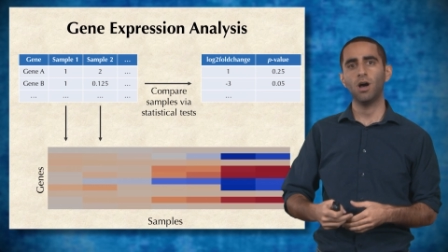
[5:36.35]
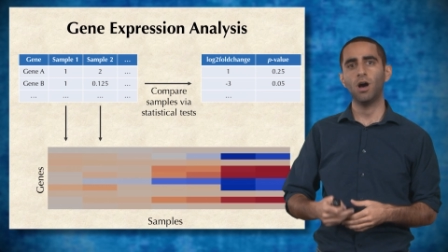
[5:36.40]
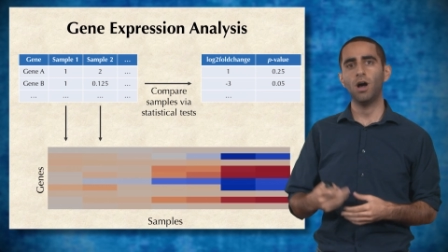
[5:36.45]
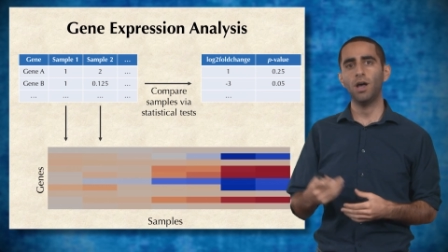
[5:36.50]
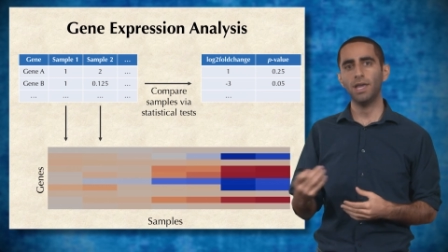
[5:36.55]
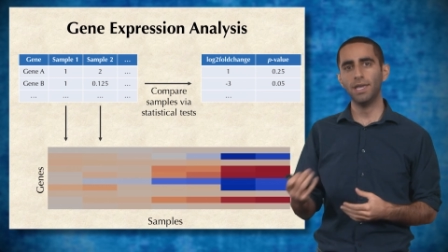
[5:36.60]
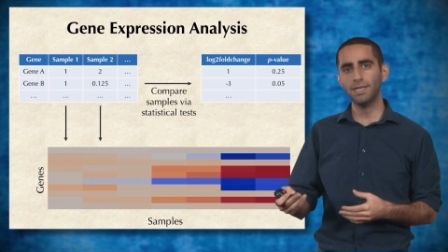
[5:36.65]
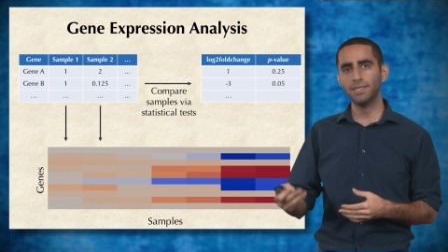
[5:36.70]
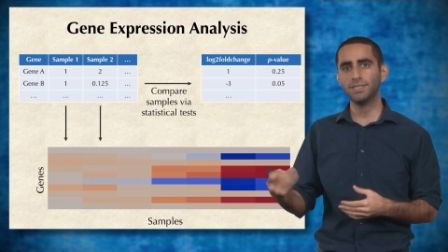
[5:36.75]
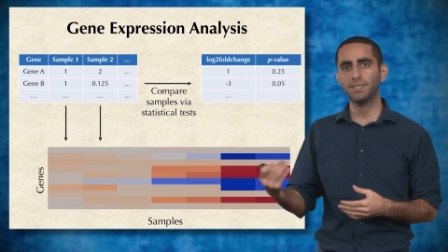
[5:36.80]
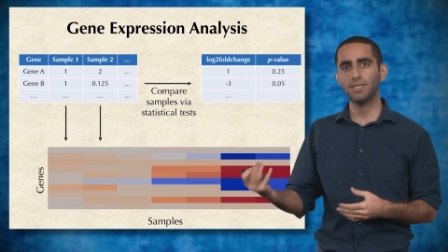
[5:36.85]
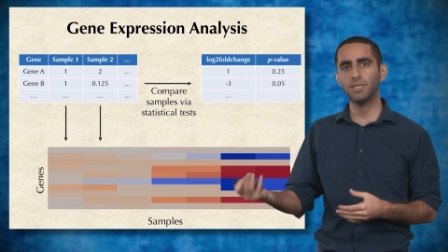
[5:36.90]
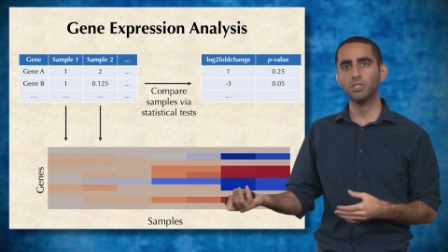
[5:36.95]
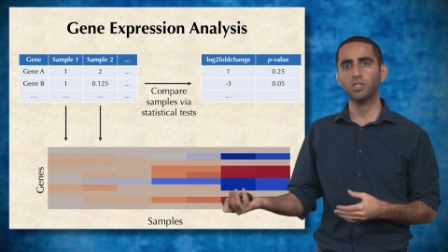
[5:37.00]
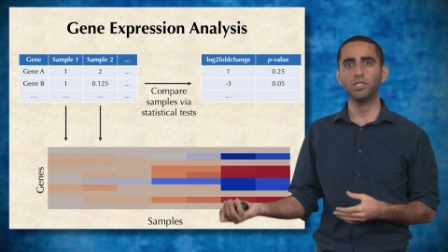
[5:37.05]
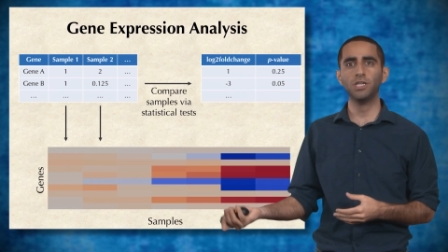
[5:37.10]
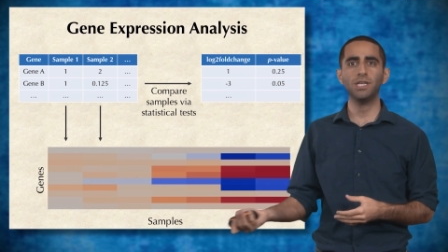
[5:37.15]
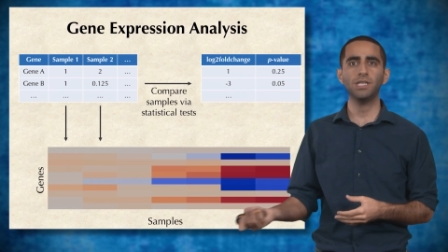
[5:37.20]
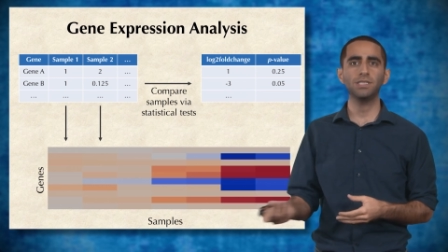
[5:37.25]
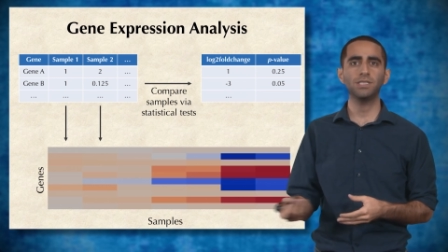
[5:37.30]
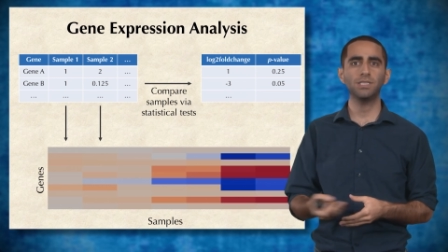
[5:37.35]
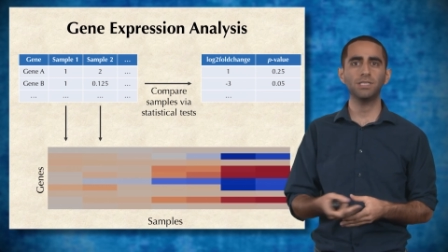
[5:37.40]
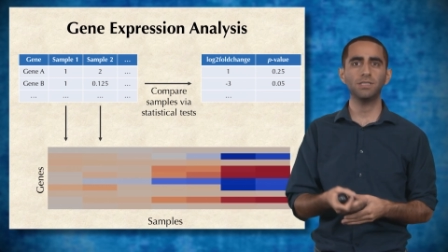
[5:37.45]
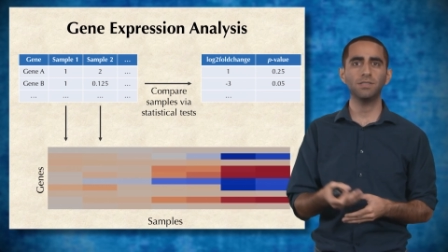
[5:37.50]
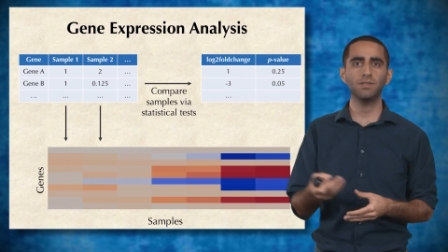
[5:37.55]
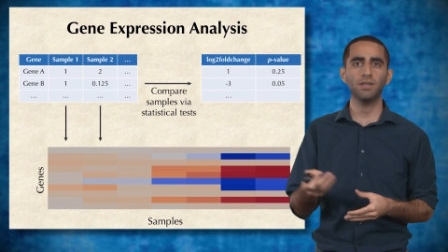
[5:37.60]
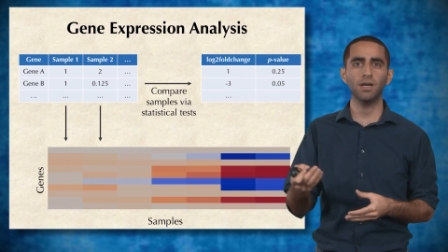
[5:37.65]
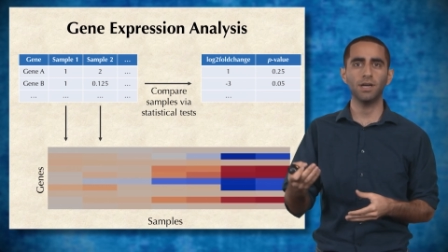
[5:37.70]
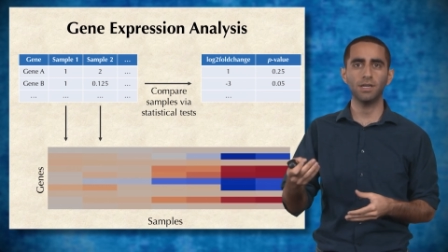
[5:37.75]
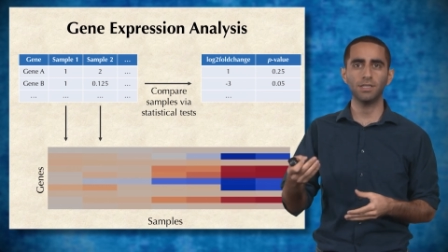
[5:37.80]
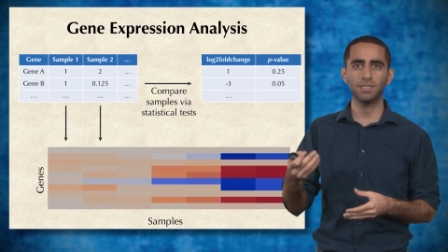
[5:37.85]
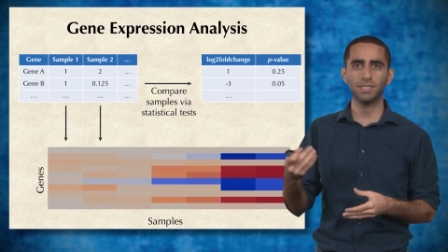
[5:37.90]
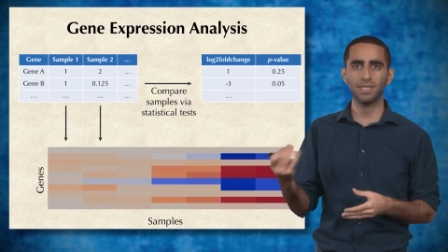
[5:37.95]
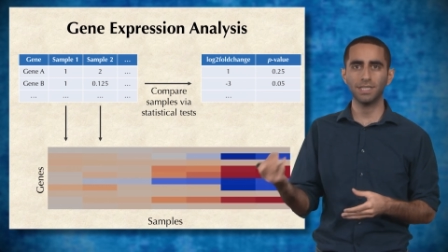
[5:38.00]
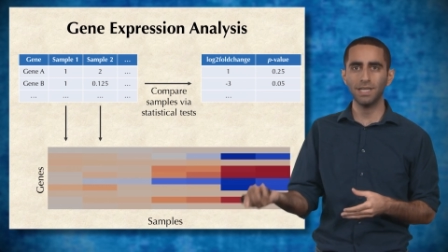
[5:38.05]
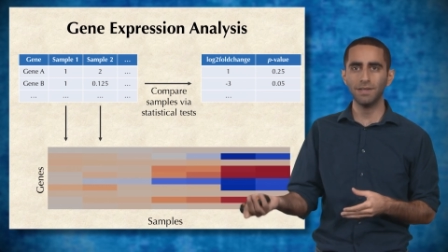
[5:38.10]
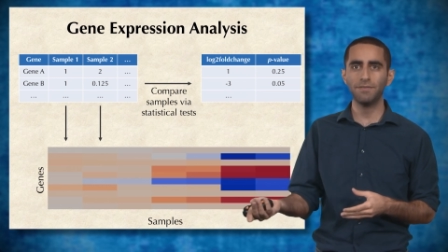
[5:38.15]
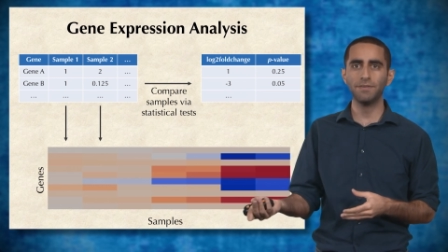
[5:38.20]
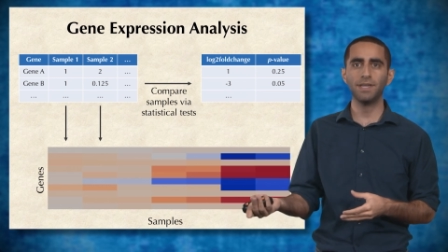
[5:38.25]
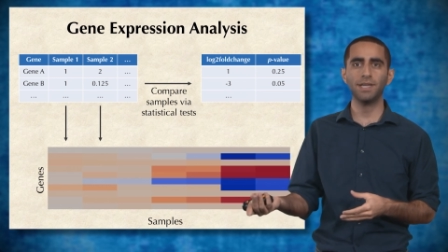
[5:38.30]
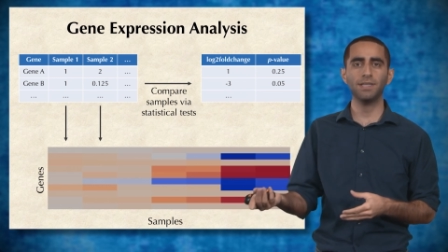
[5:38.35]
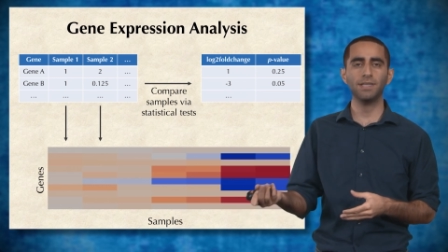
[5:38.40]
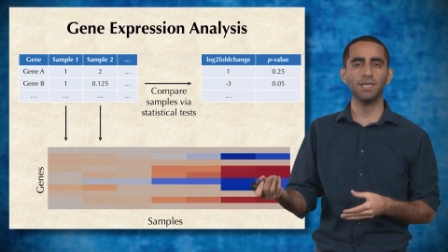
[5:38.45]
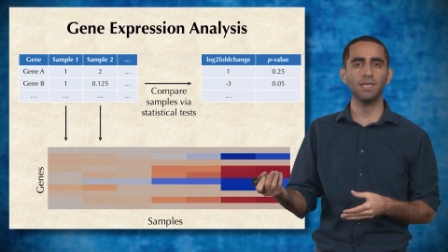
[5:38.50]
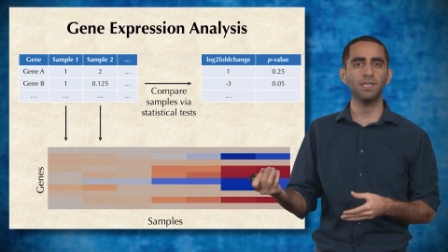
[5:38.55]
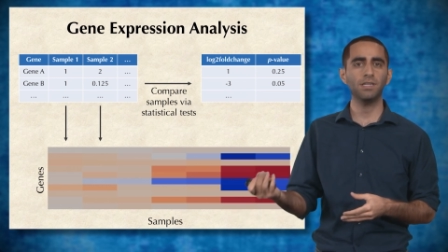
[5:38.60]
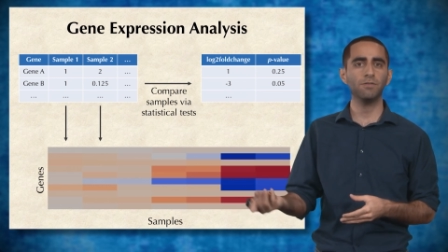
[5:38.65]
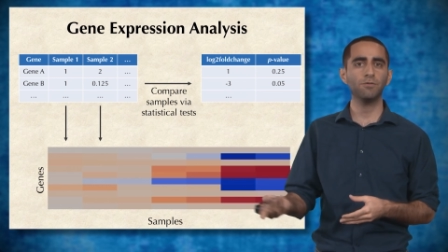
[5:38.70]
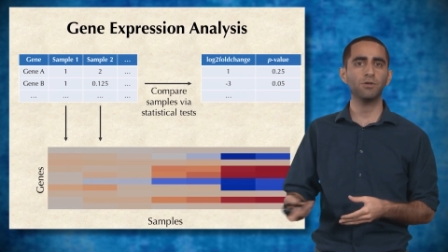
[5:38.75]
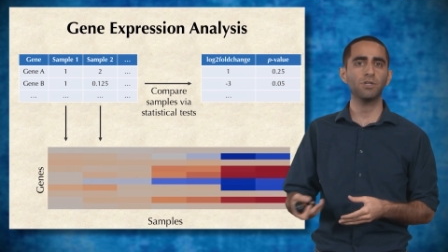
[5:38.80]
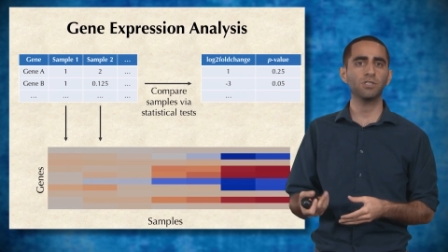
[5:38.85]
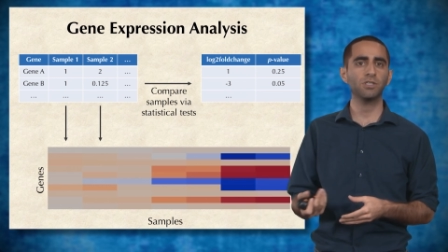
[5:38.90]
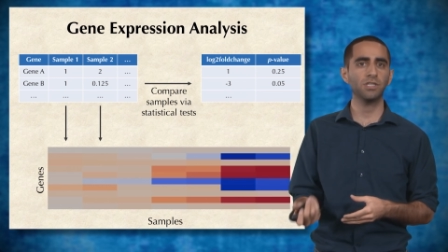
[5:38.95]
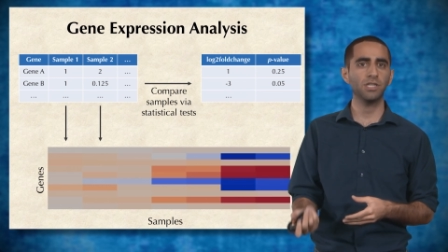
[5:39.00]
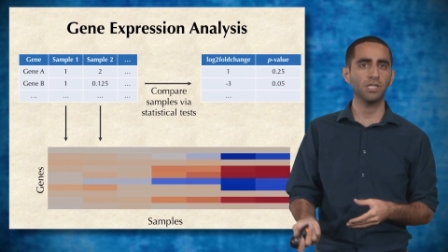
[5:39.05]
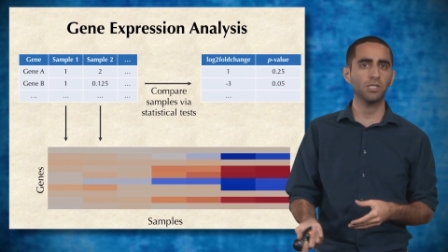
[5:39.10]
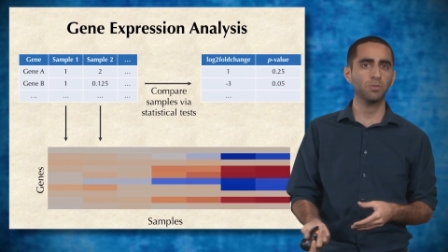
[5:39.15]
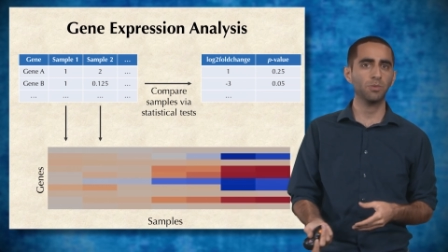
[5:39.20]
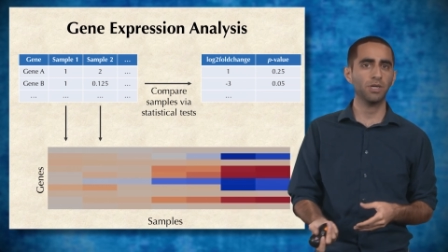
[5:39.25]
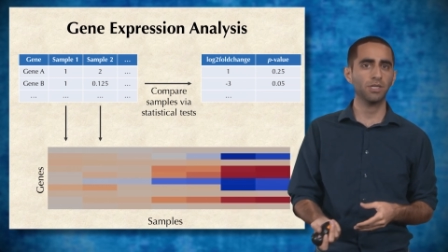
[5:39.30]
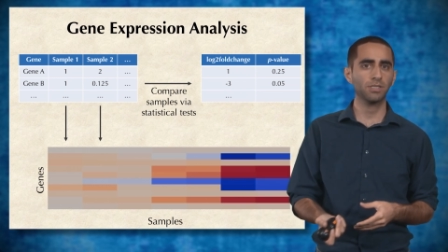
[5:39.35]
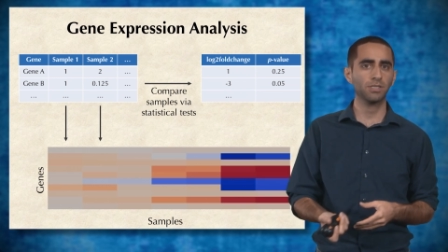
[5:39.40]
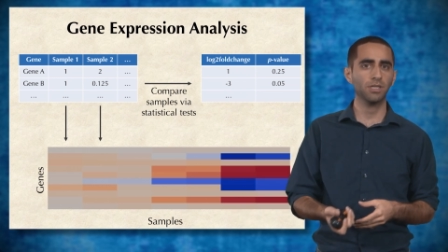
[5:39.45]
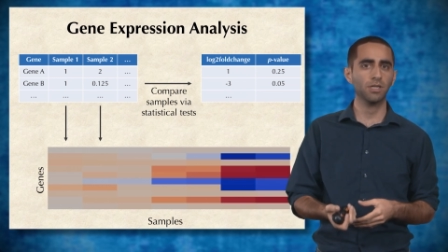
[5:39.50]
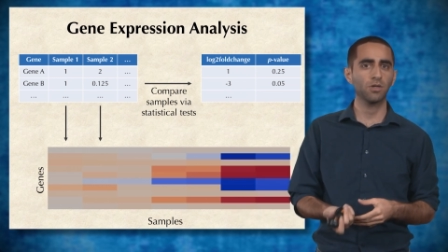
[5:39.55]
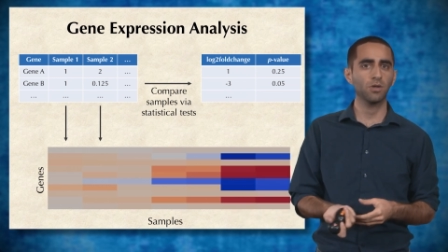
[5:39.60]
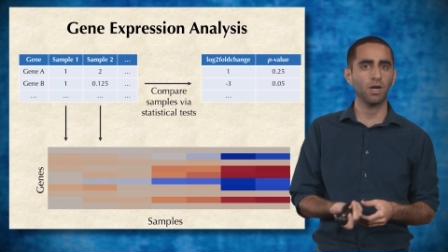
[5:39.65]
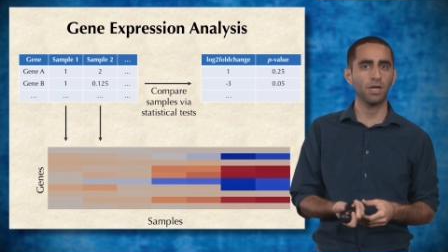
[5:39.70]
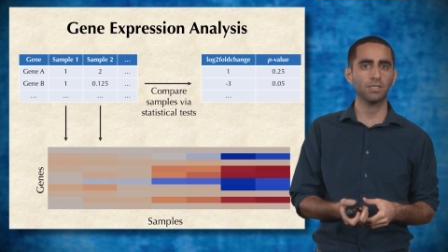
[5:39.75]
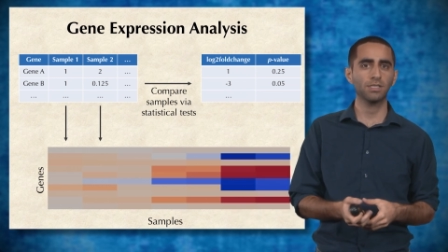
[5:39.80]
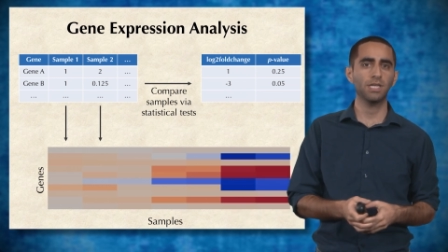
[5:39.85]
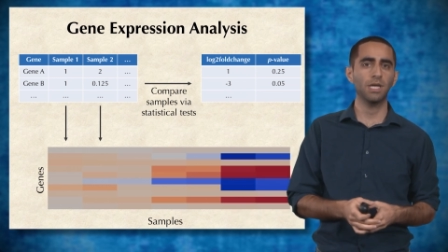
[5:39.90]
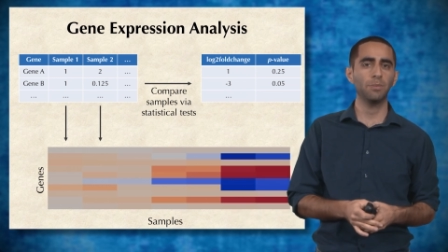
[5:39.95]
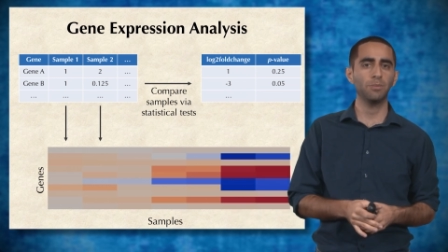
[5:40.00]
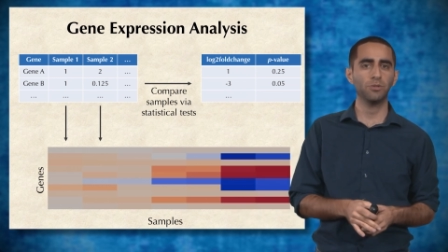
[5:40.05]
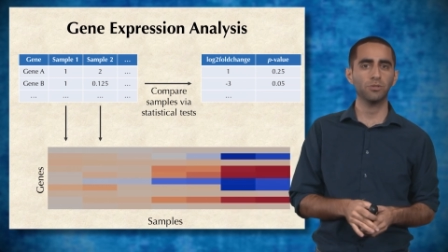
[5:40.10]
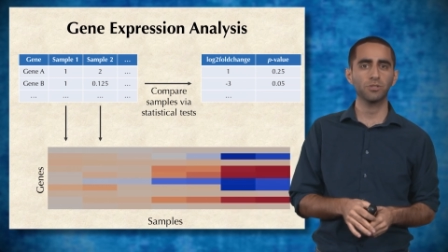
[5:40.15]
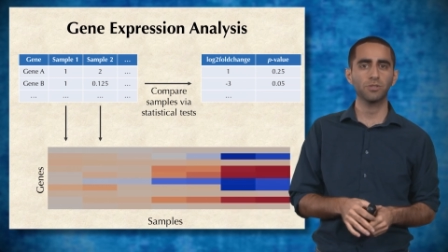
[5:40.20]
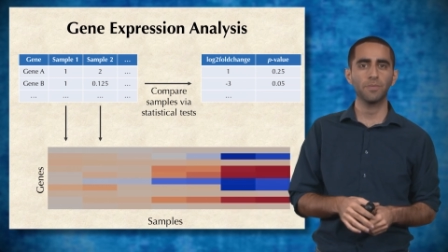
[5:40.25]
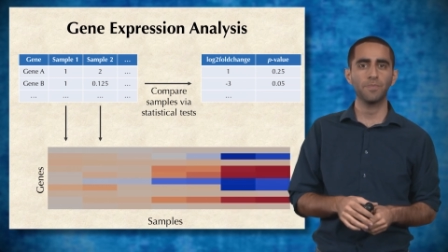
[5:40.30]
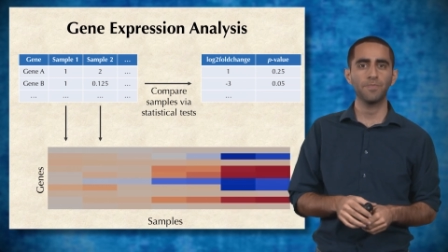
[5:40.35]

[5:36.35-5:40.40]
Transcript: is this gene uh, significantly differentially expressed across samples.